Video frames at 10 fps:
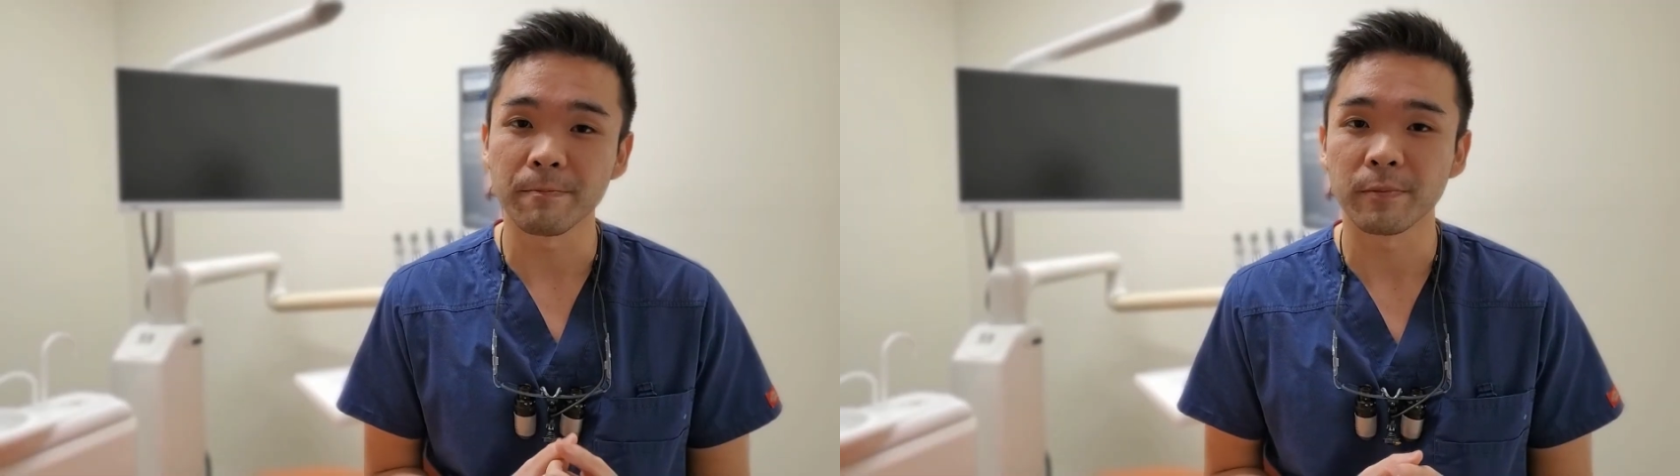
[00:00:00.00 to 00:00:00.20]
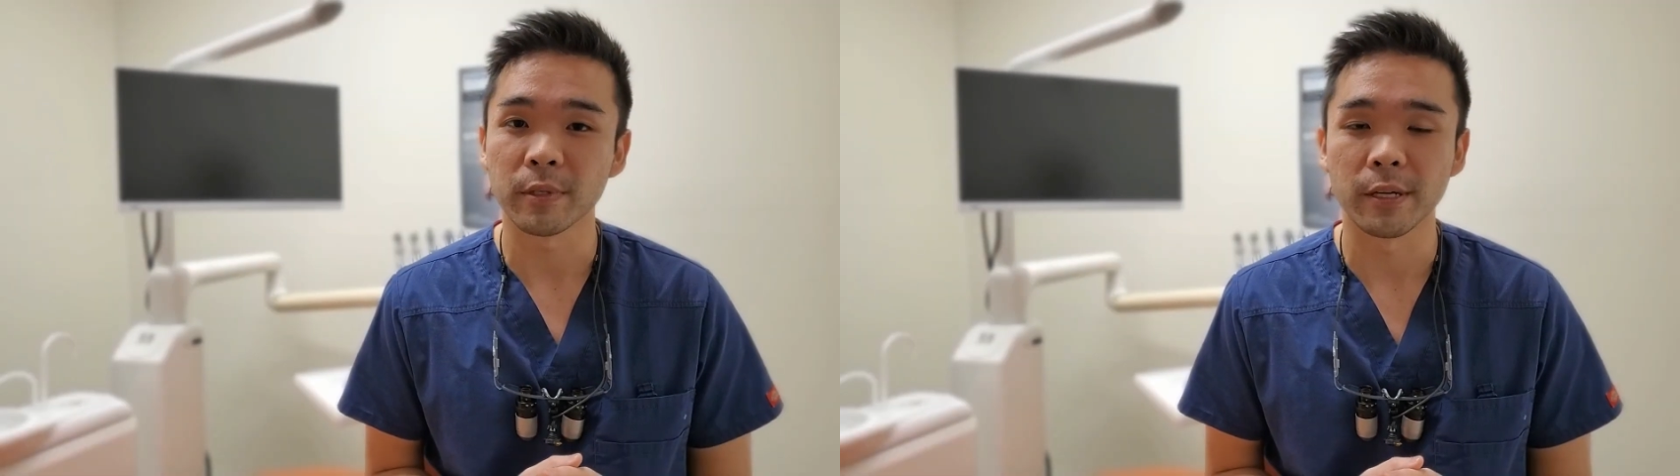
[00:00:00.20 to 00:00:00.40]

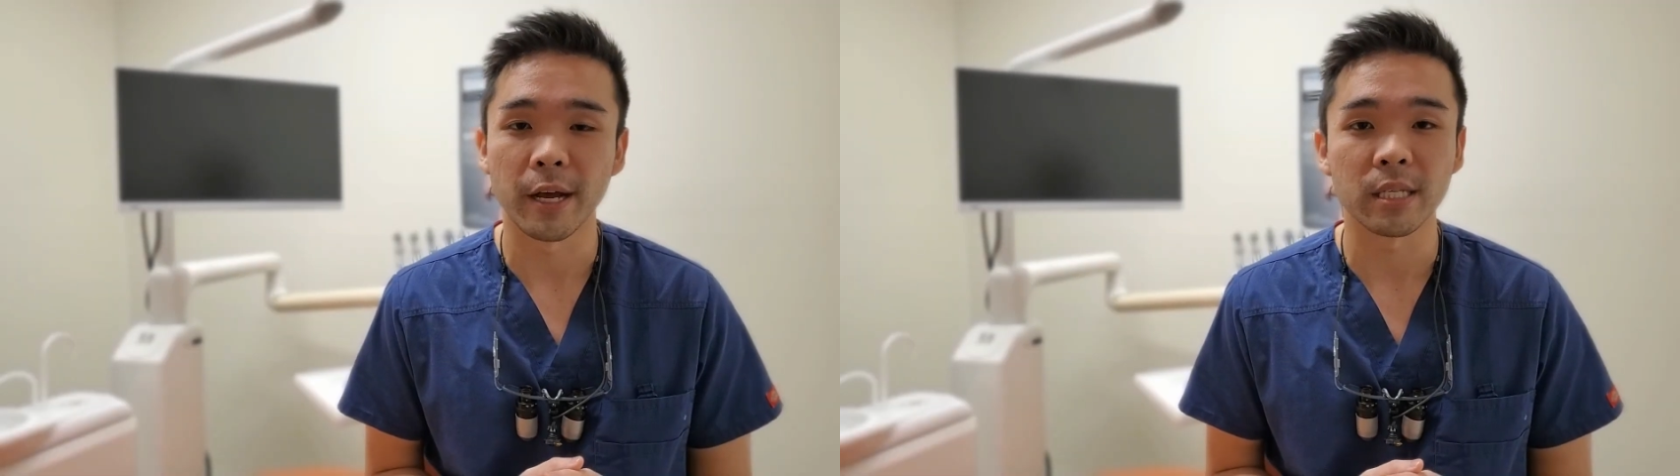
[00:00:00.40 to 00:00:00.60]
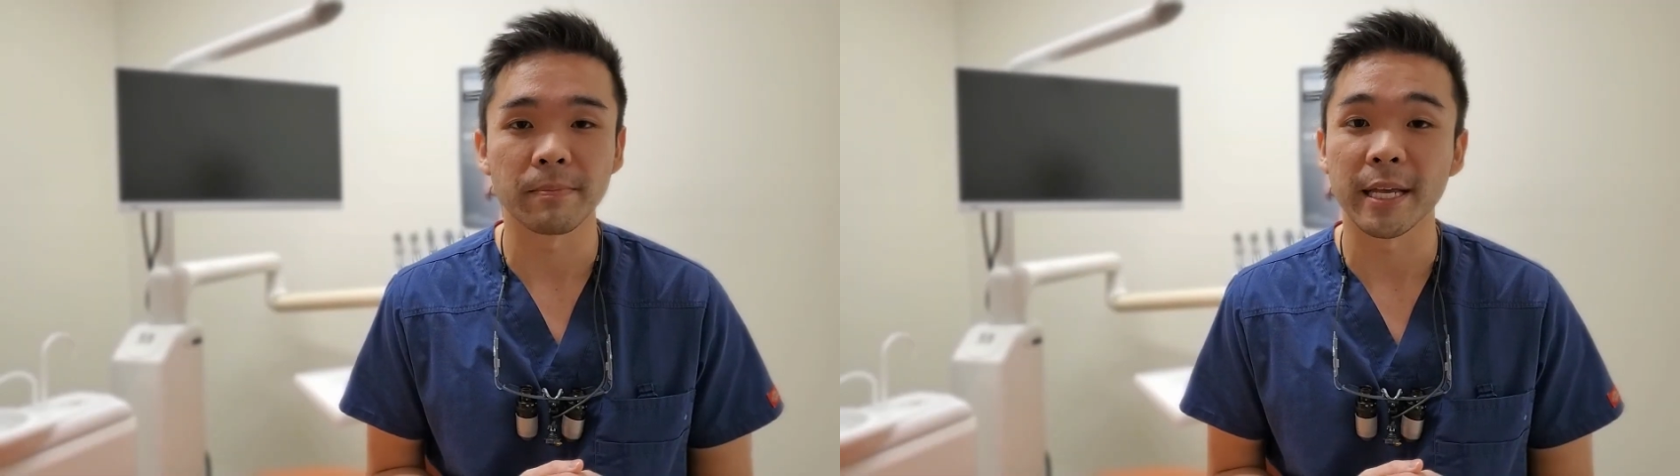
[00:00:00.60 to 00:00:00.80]
so
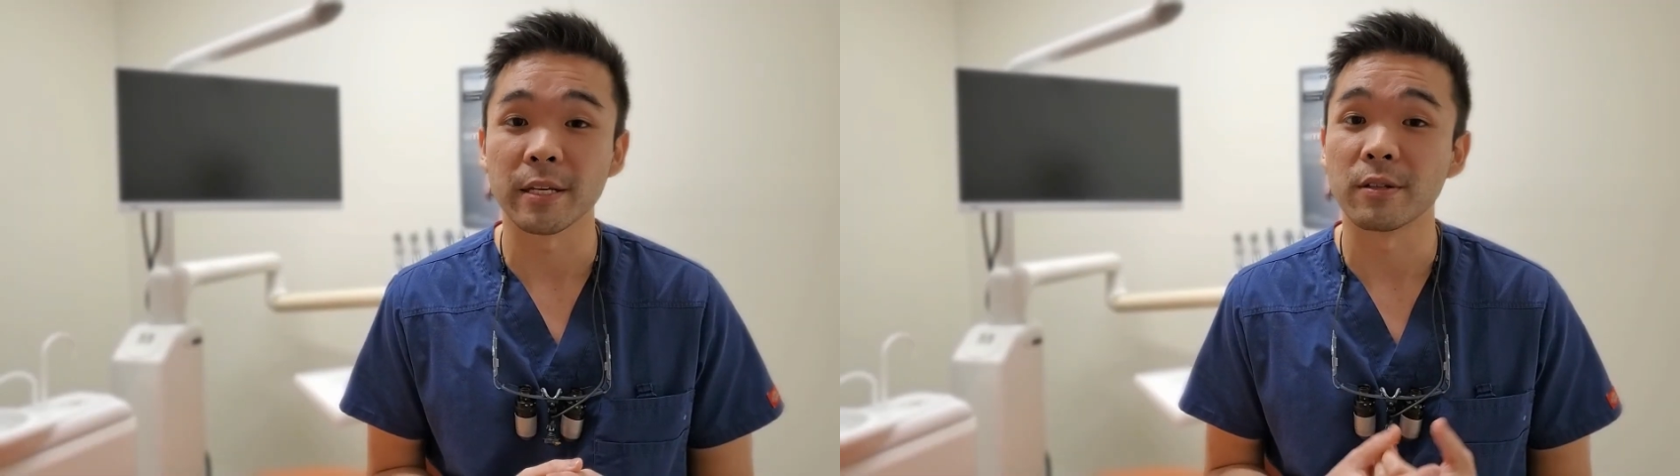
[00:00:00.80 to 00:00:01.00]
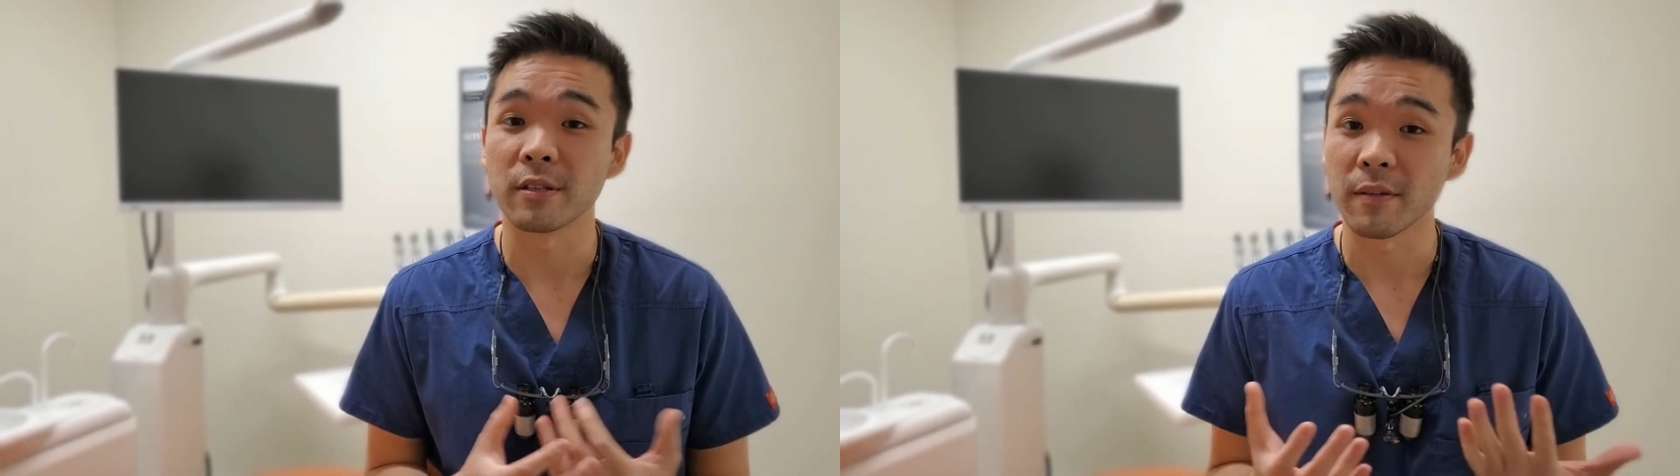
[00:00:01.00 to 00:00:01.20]
that's making
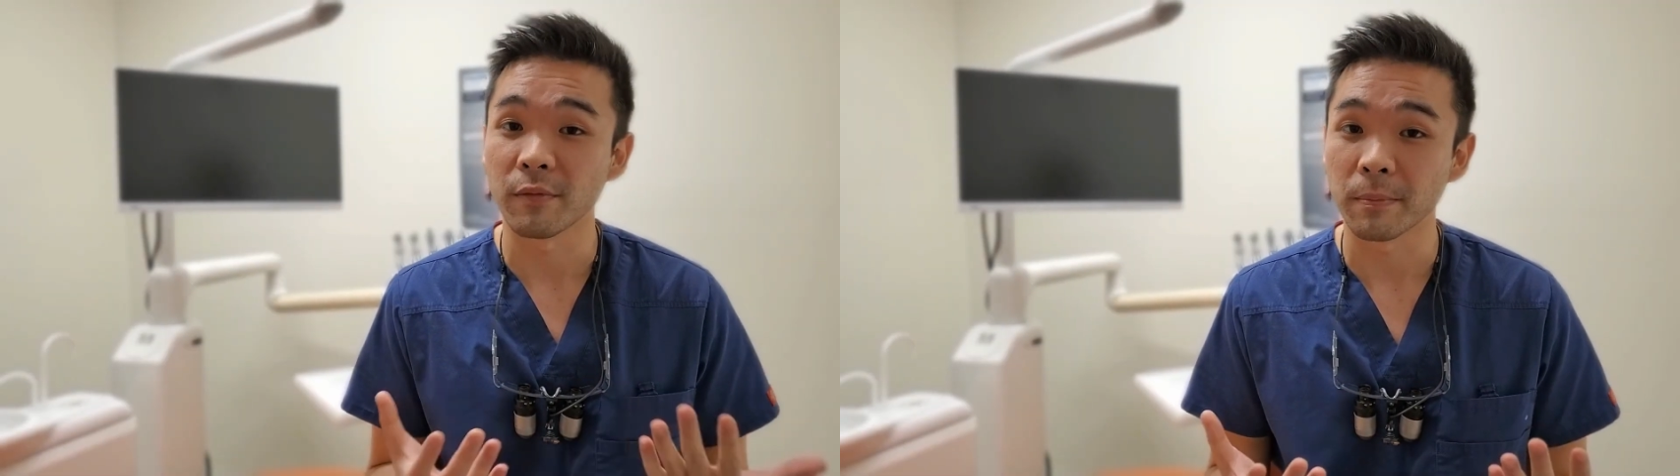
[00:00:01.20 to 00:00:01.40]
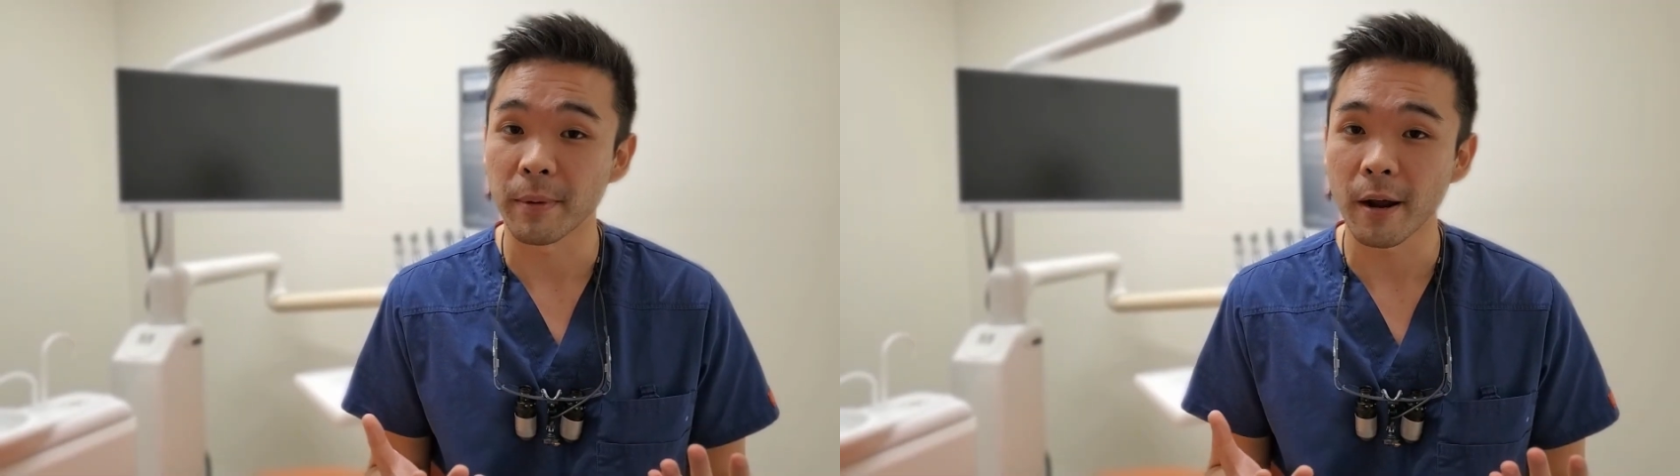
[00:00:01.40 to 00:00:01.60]
your teeth look better